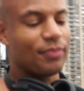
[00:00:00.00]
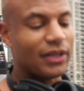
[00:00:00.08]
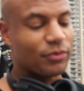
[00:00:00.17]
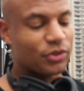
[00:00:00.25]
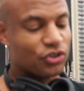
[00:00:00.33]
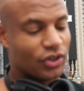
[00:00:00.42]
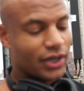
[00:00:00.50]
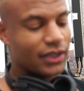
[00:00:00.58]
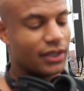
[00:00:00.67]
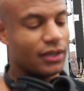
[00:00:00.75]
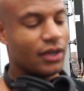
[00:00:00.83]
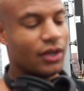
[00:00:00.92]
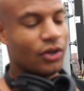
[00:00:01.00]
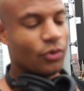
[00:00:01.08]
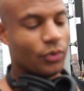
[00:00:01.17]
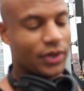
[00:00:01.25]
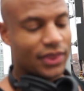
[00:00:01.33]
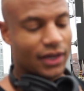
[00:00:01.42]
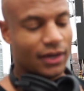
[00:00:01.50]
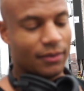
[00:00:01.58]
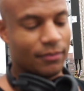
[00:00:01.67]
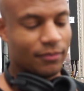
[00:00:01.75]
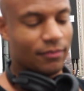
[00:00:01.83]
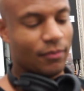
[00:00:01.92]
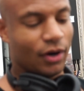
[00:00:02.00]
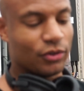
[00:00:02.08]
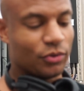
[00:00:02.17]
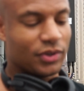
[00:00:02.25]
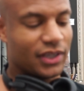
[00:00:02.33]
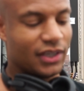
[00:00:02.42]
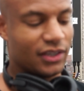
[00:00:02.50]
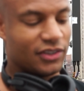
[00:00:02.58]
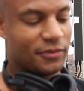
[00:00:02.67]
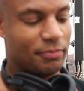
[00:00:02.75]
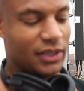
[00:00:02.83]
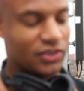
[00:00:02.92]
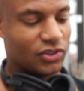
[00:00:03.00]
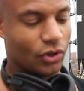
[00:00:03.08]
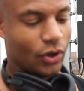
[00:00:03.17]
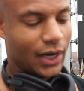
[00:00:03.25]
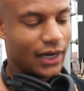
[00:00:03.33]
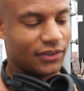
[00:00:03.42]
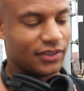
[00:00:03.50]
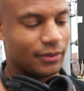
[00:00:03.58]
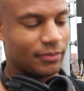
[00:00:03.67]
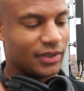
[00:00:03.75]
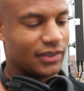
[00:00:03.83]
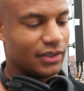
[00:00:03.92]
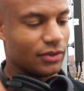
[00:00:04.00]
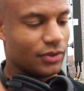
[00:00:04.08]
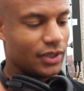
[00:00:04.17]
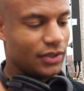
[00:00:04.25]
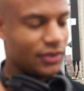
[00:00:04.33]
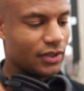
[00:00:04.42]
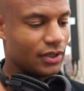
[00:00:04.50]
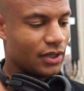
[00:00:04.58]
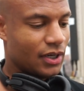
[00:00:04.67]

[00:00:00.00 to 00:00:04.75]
Bella was struggling with Martin Luther King's speech, so I got her something that's a little easier.